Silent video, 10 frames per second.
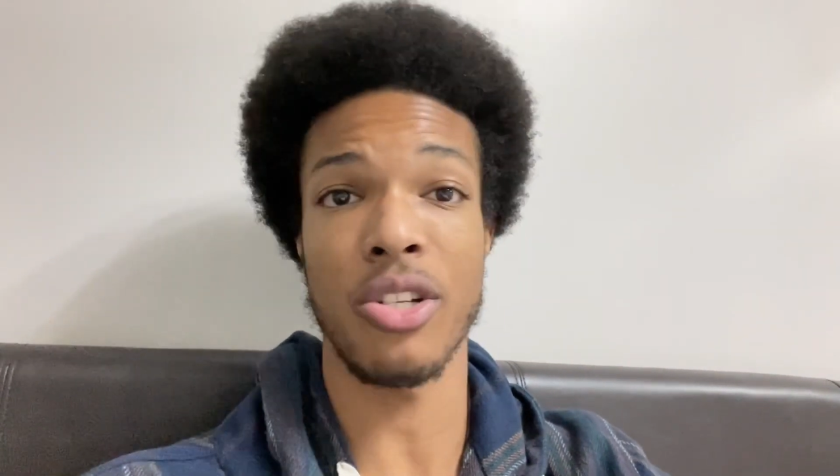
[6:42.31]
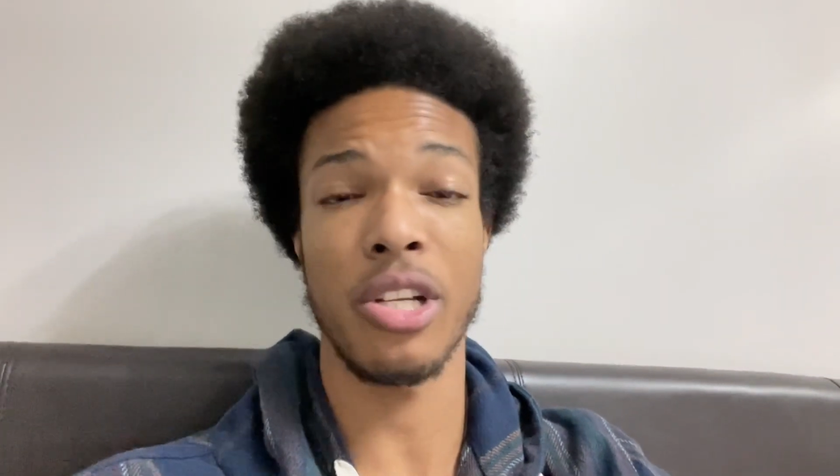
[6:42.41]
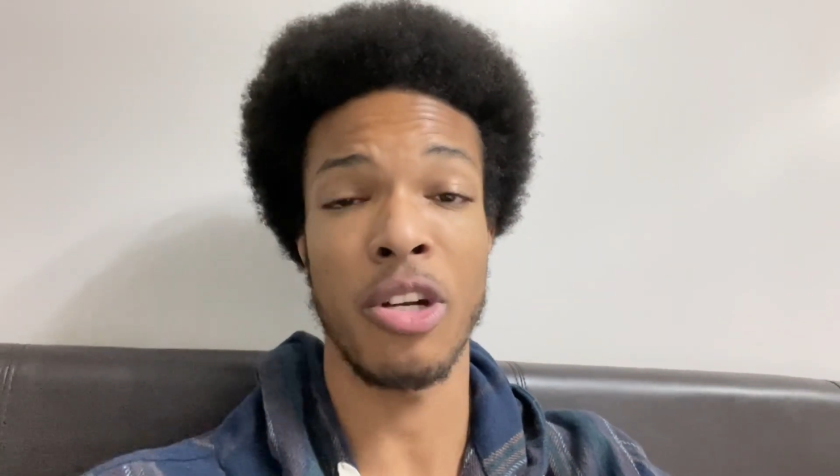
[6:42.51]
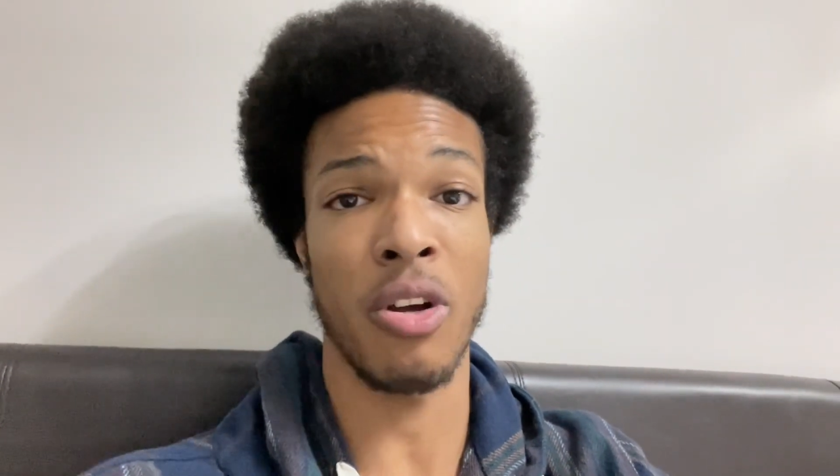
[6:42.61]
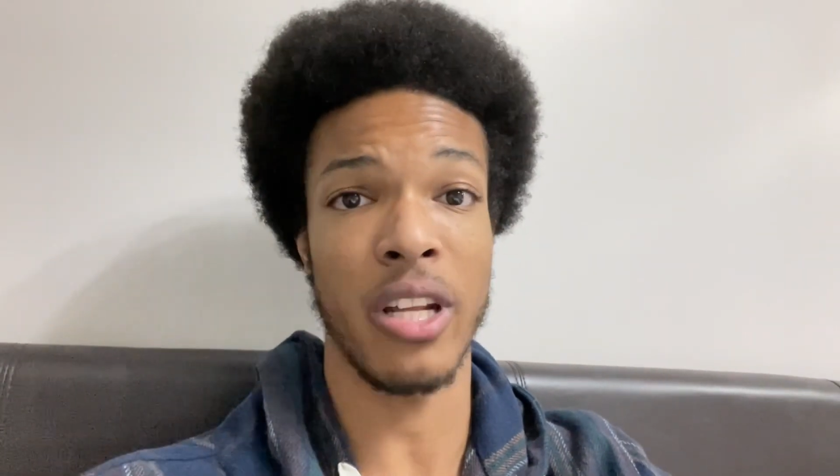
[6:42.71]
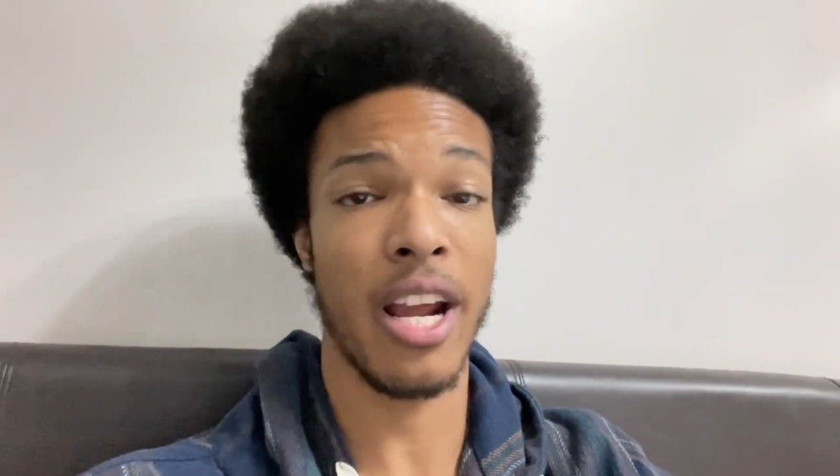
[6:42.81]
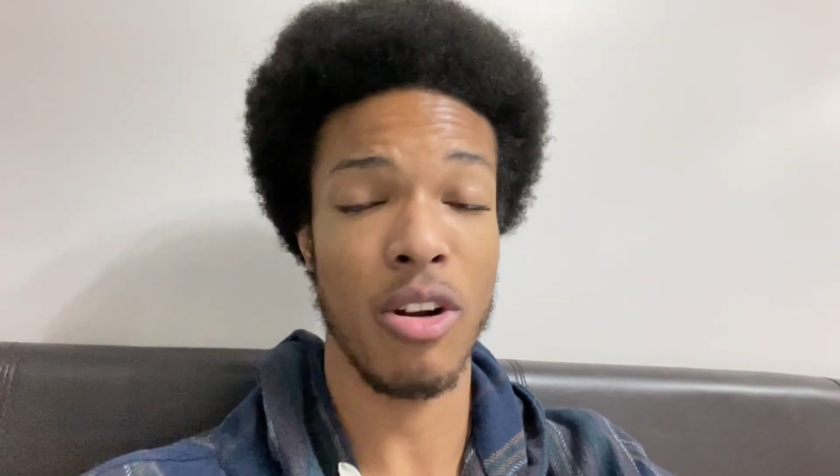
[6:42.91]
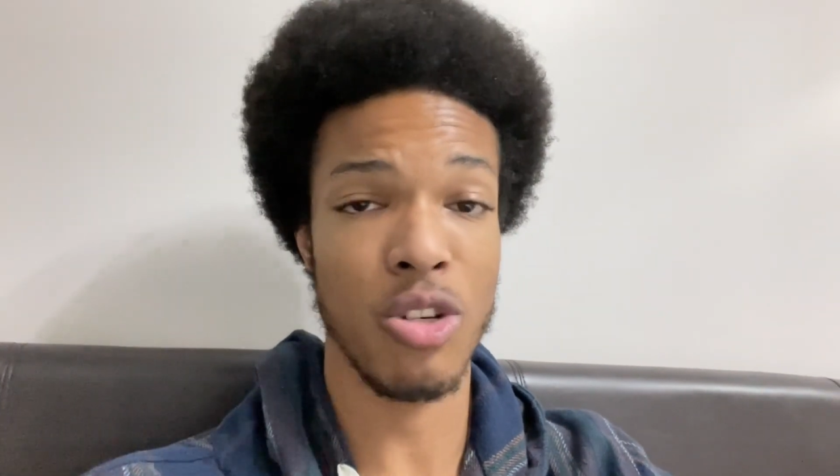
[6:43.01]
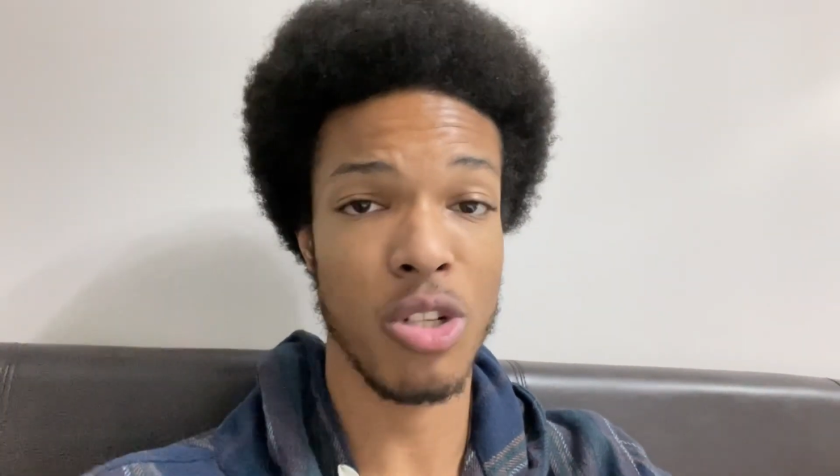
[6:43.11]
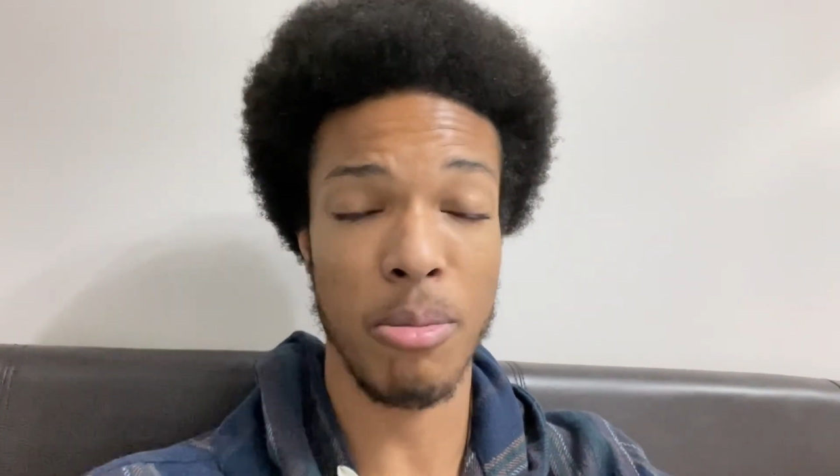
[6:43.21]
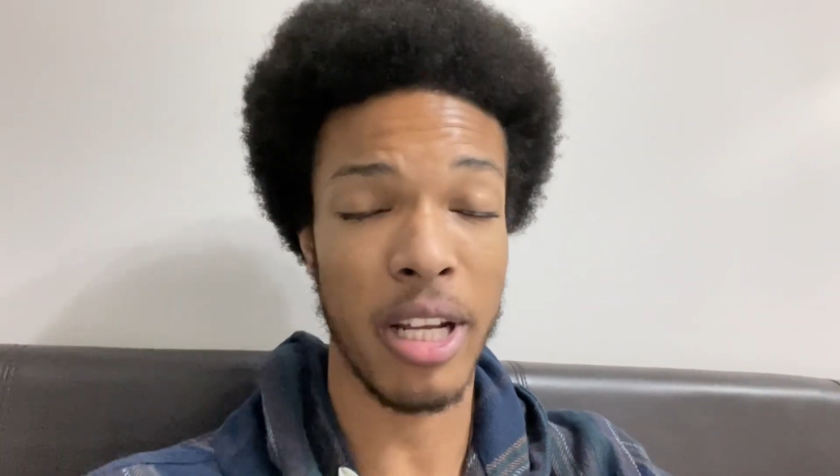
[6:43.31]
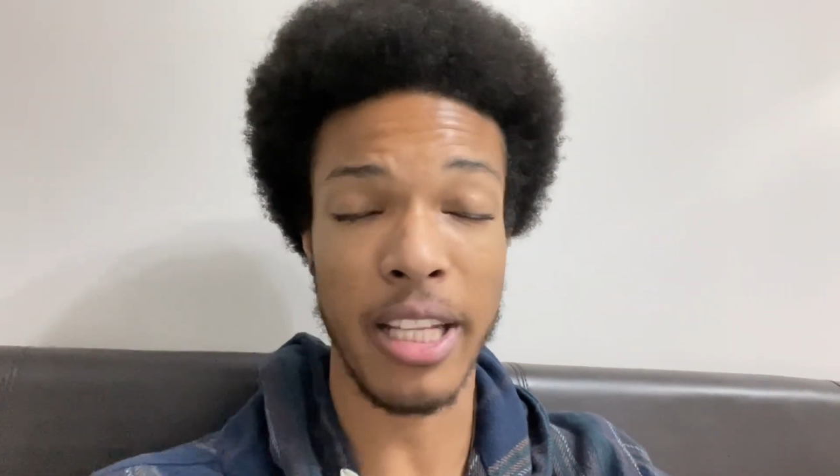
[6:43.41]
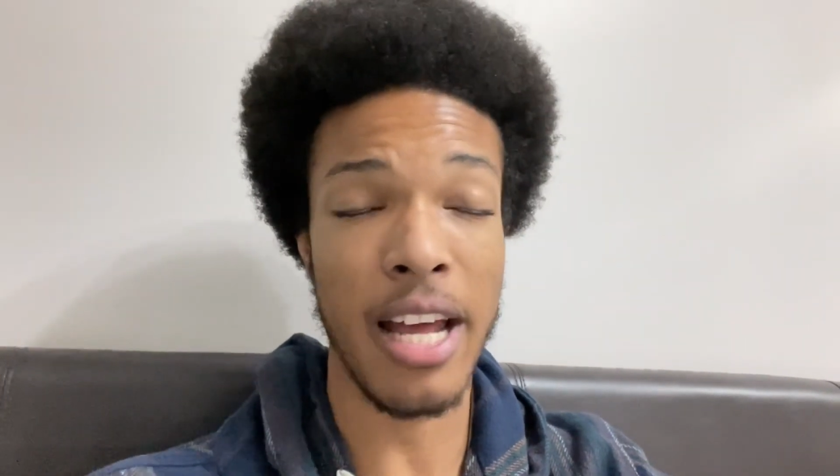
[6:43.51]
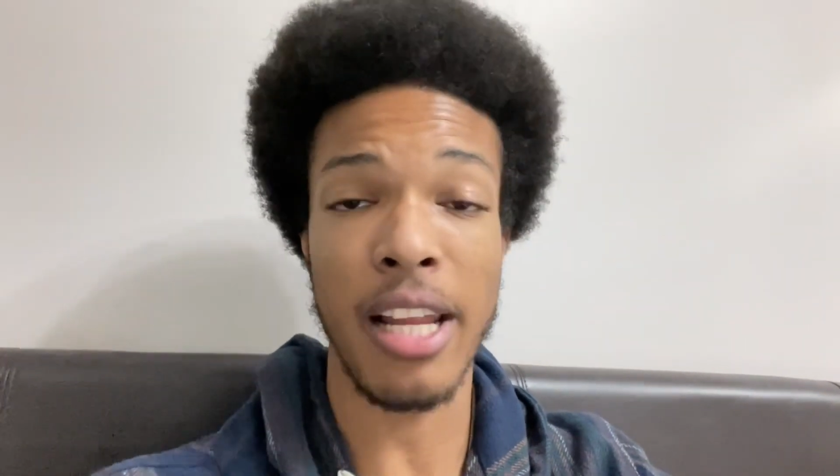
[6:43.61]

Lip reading: sitting on the couch or something like that.